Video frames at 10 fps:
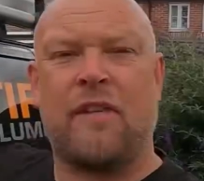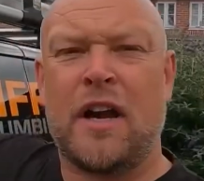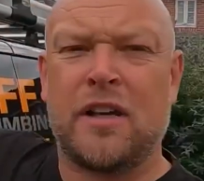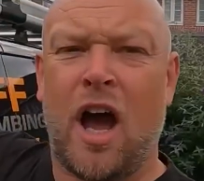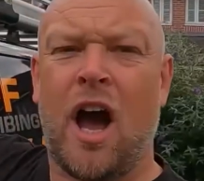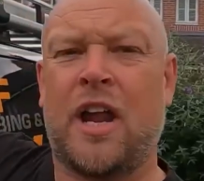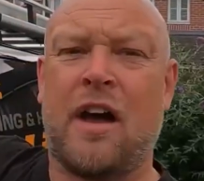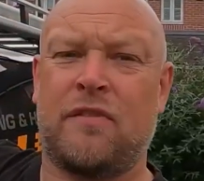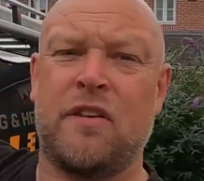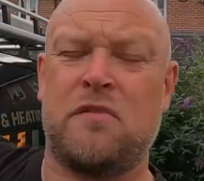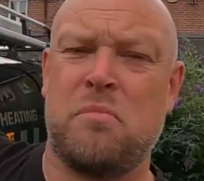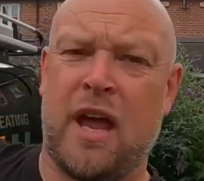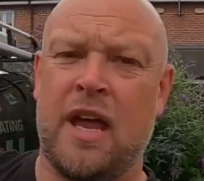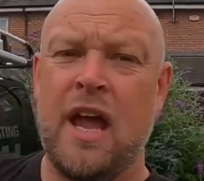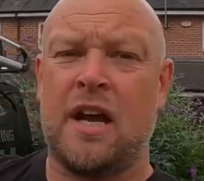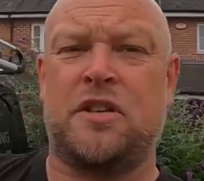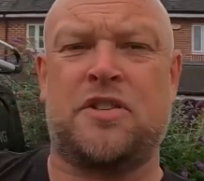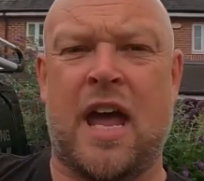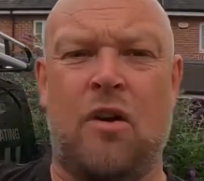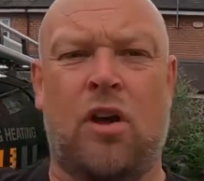Vanguard have given me a
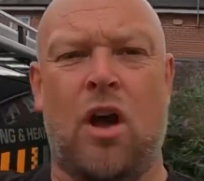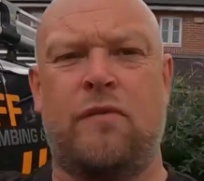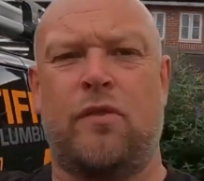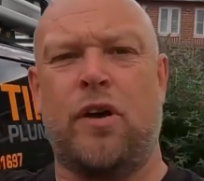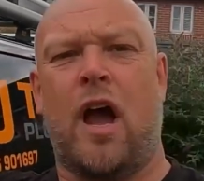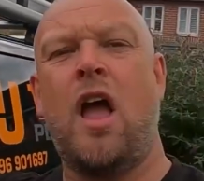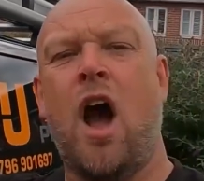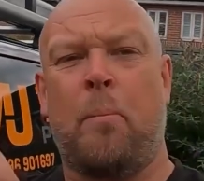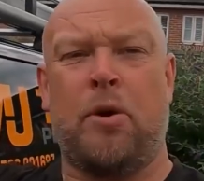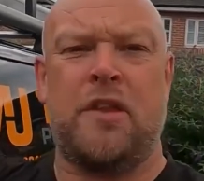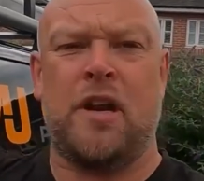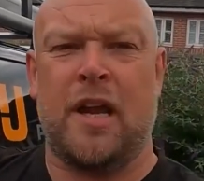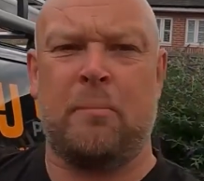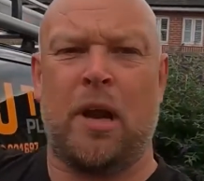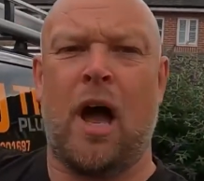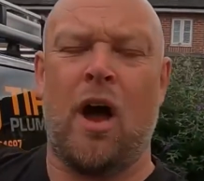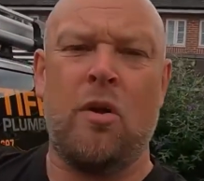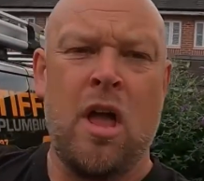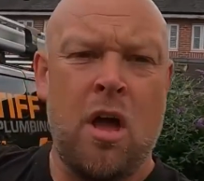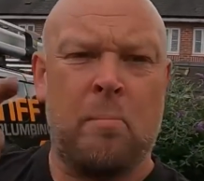discount code for you. I'll put it in the link below,
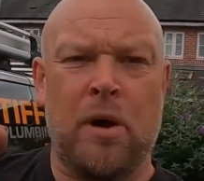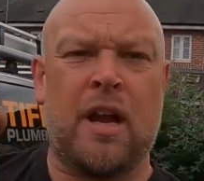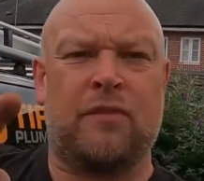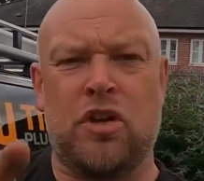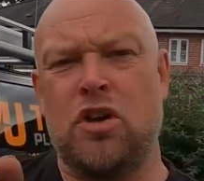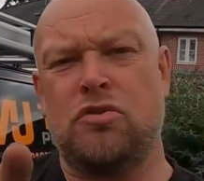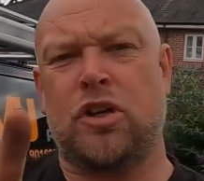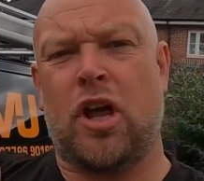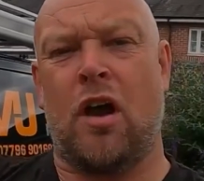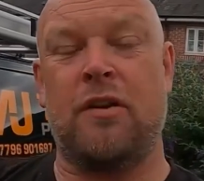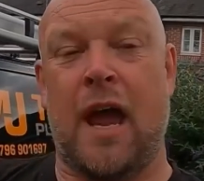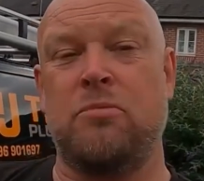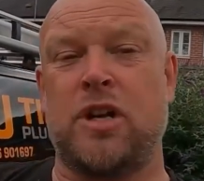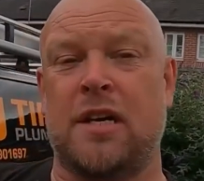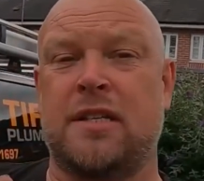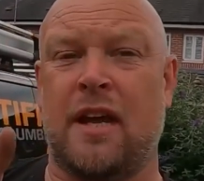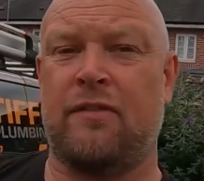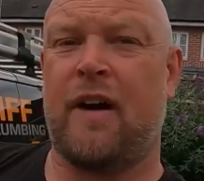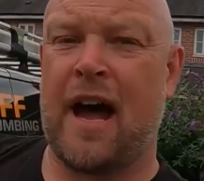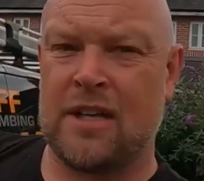but if you use the code
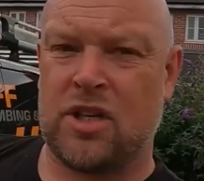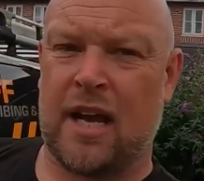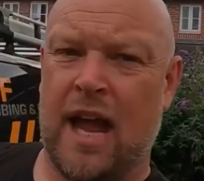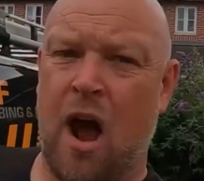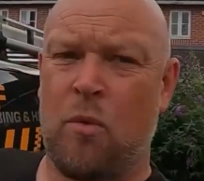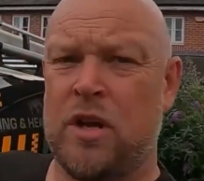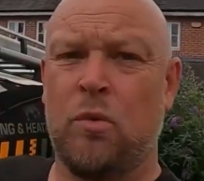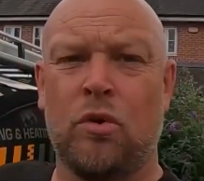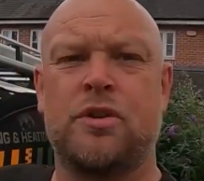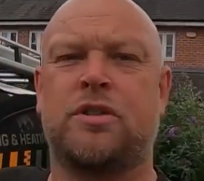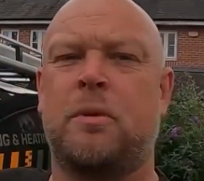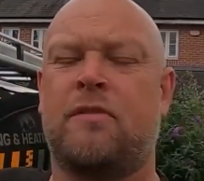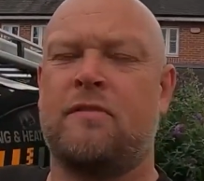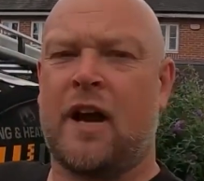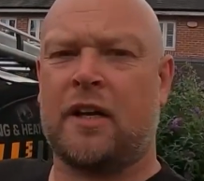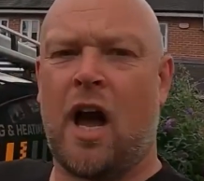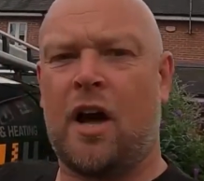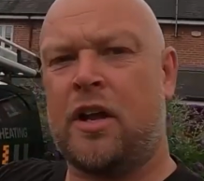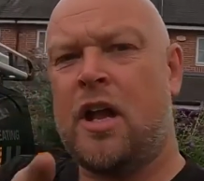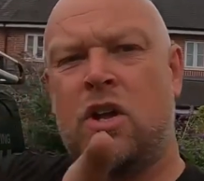MJTIFF at checkout when you order something from
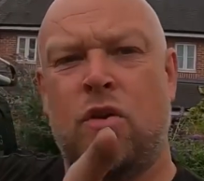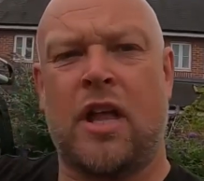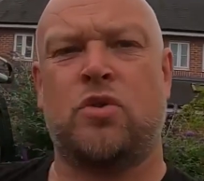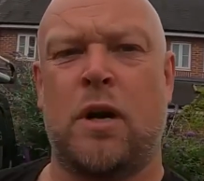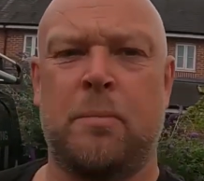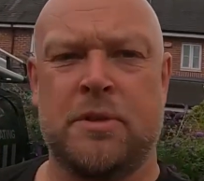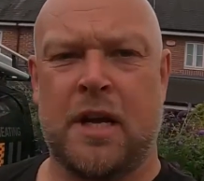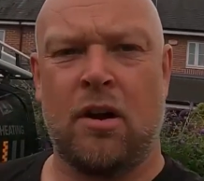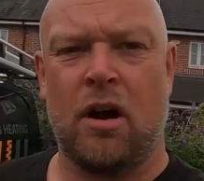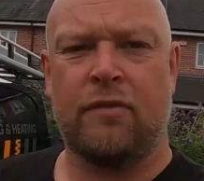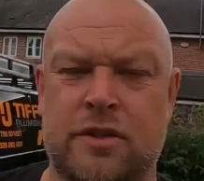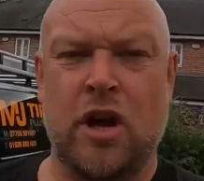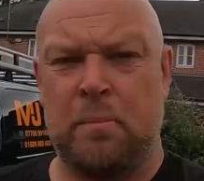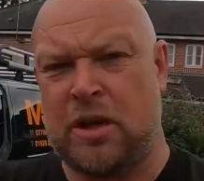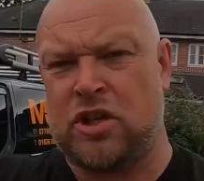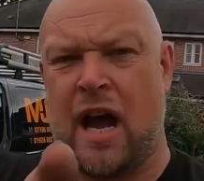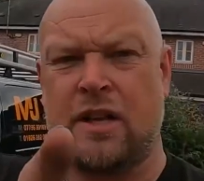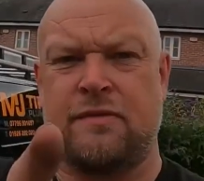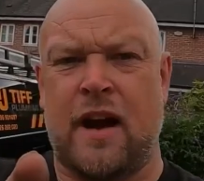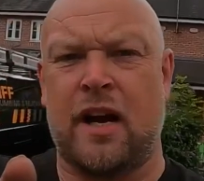Vanguard, you'll get 20% off. So big shout
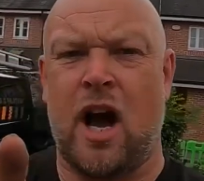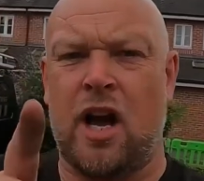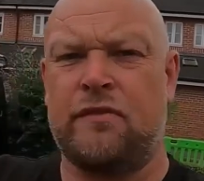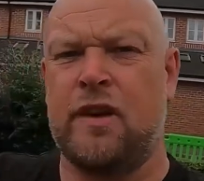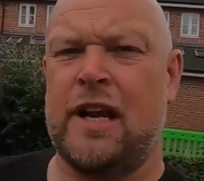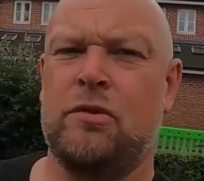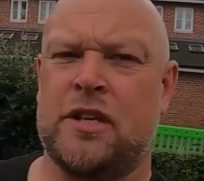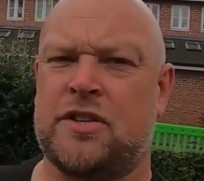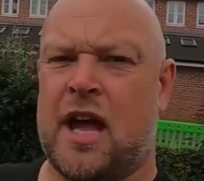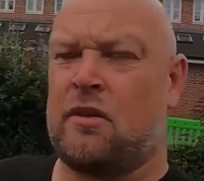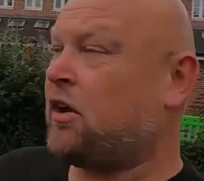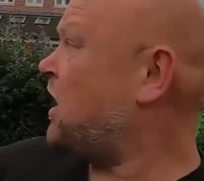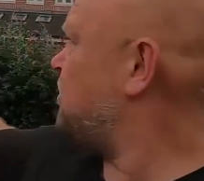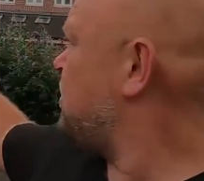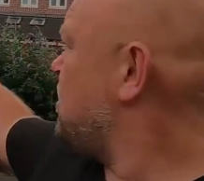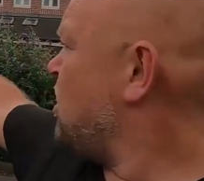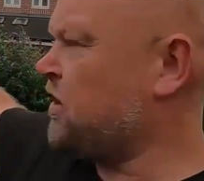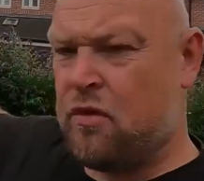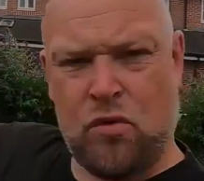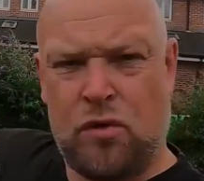out to Vanguard for a little discount code on
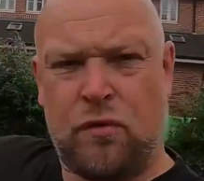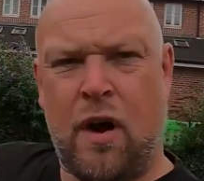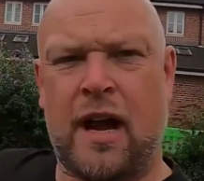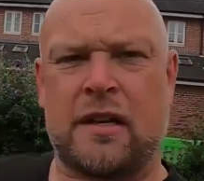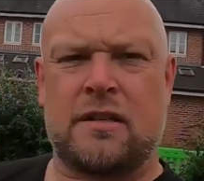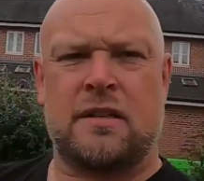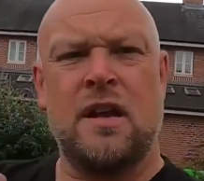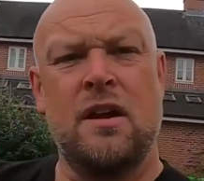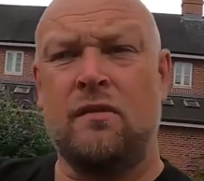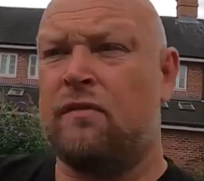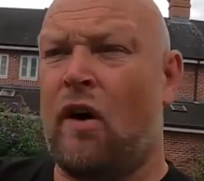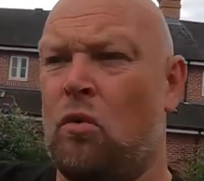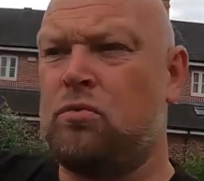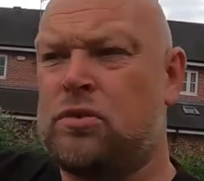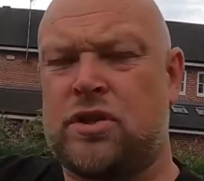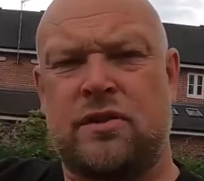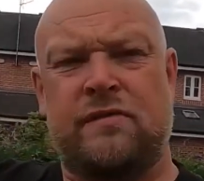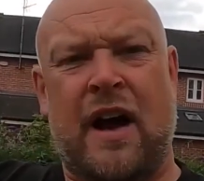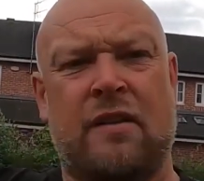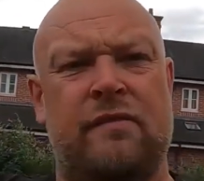their roof racks, vaults,
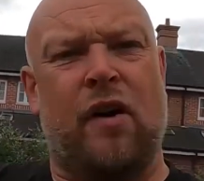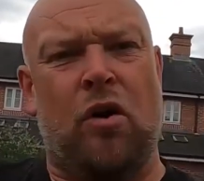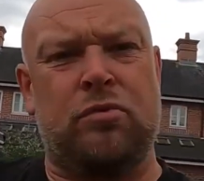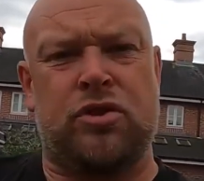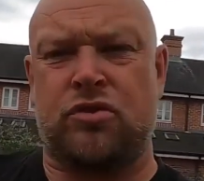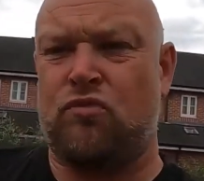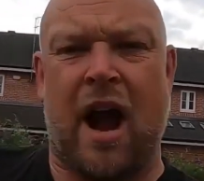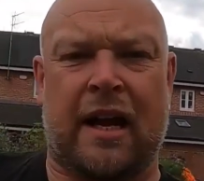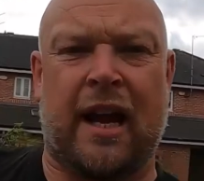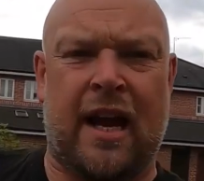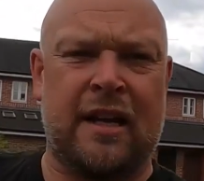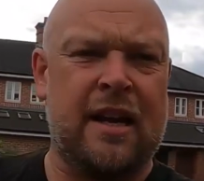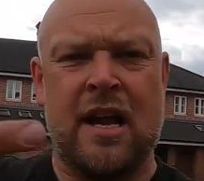van vaults, racking,